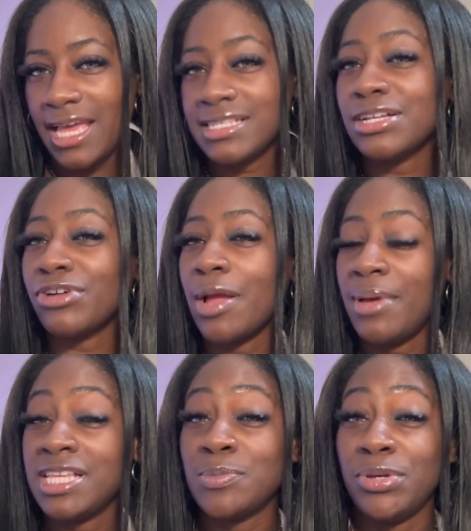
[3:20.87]

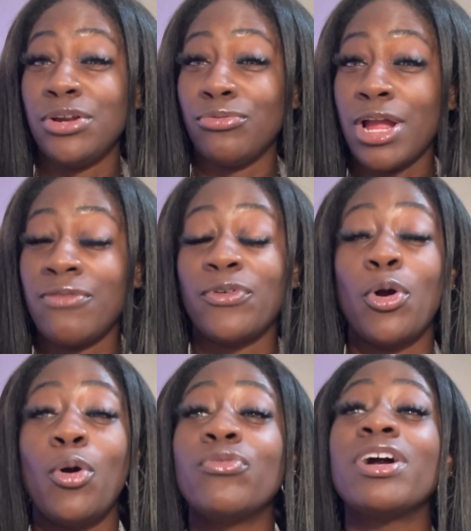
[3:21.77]
Instagram has been around for
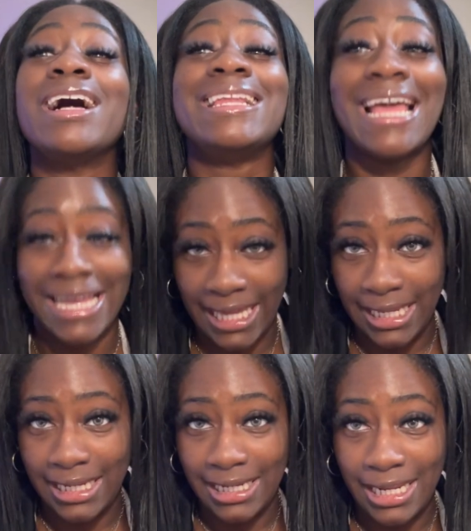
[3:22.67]
over a
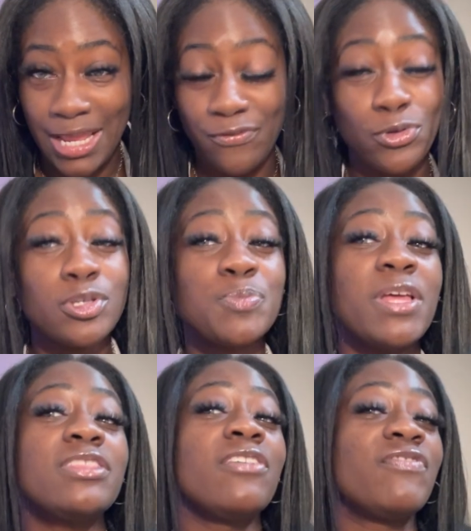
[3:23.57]
decade. If you
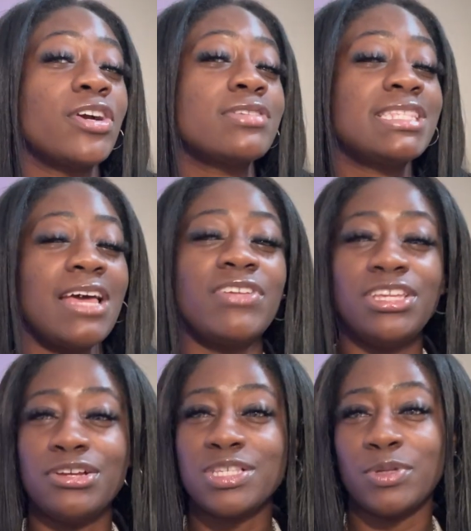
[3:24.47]
spent the first 7
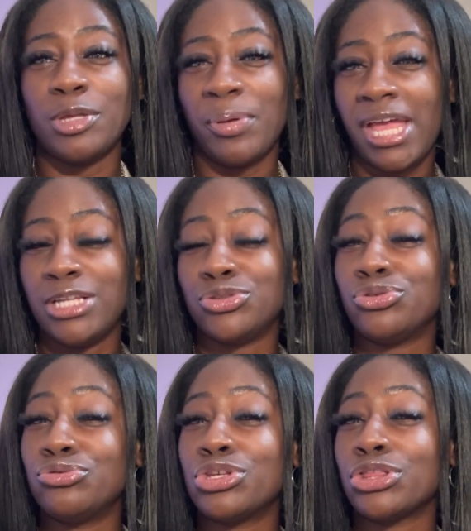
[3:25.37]
years with the page you
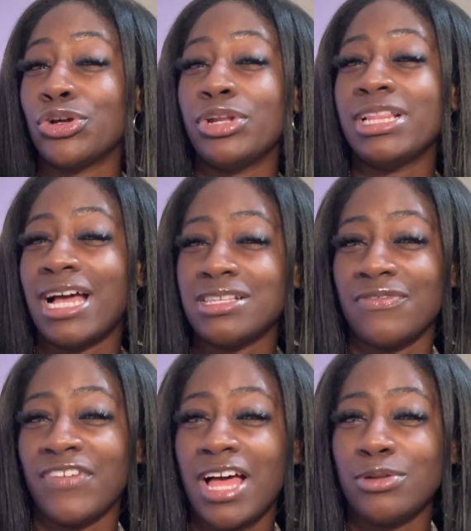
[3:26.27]
grew to
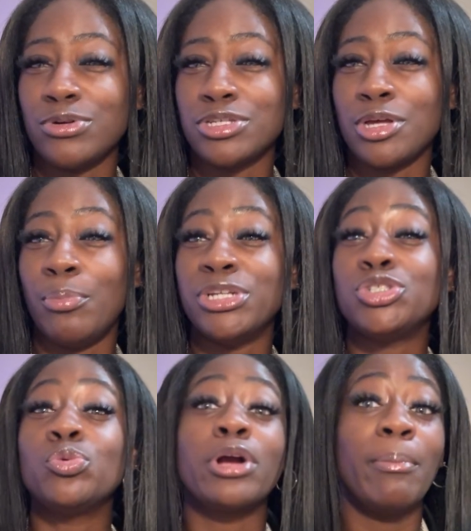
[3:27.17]
30,000 followers, but
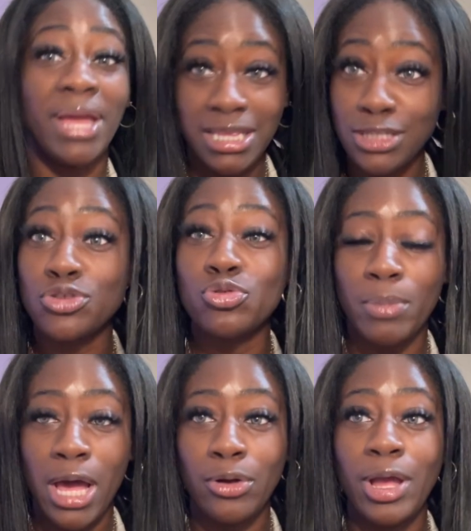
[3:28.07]
you were a bathing suit
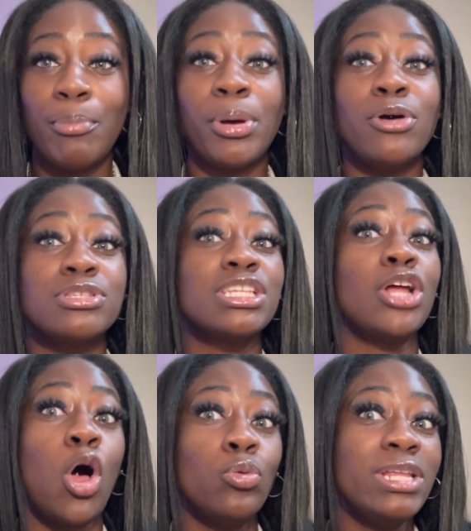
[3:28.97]
model and
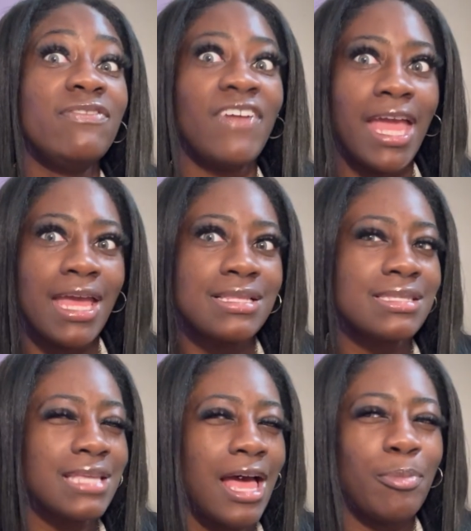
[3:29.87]
posted OnlyFans
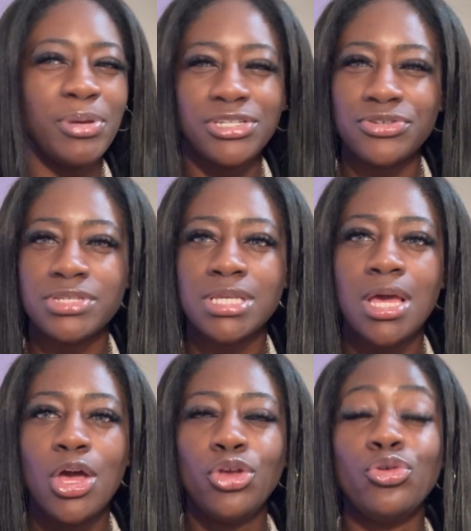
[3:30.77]
style pictures,
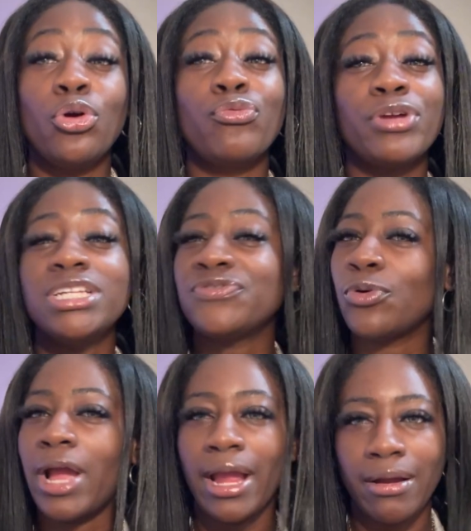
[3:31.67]
your reach
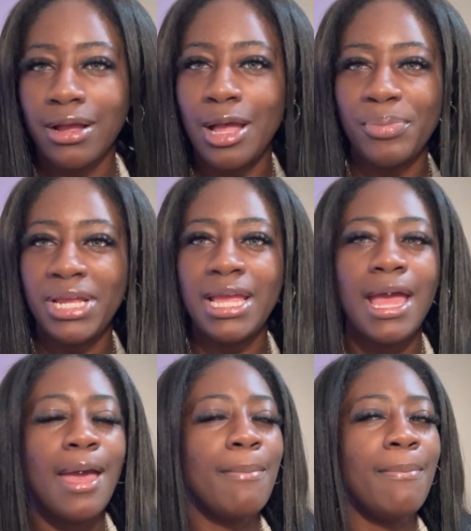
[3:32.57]
for a hair company
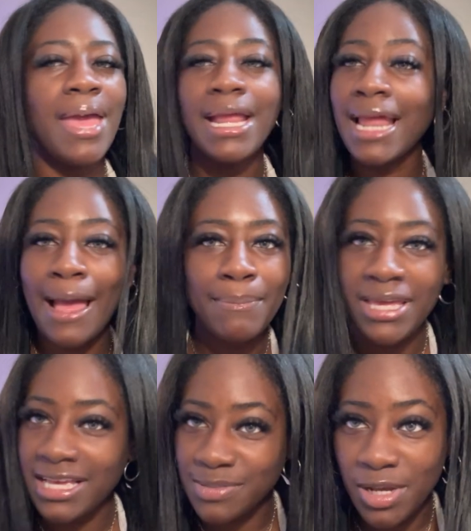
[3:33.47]
may not
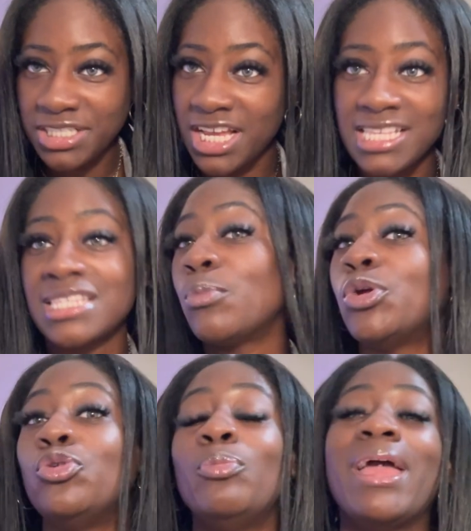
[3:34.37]
be as much as
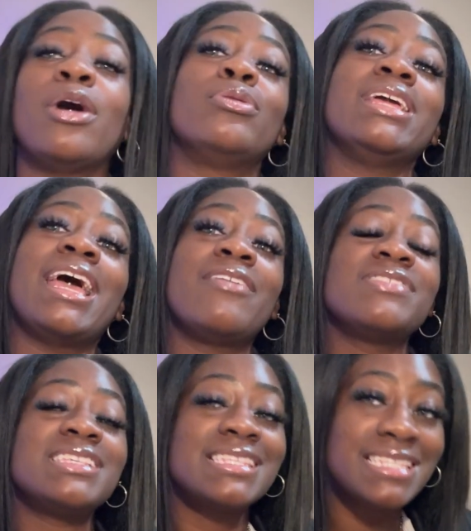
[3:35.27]
someone who may only have
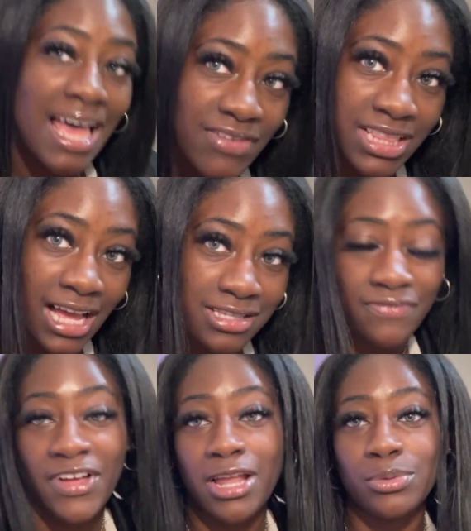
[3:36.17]

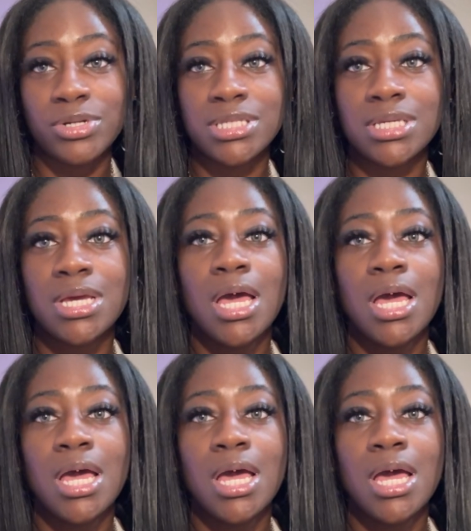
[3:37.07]
7,000 followers.